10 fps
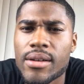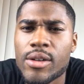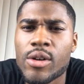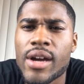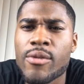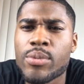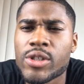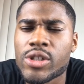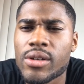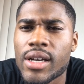You don't ever
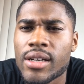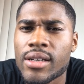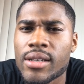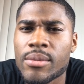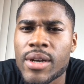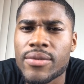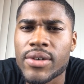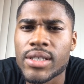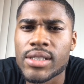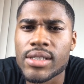put your hand in another man's
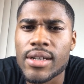face.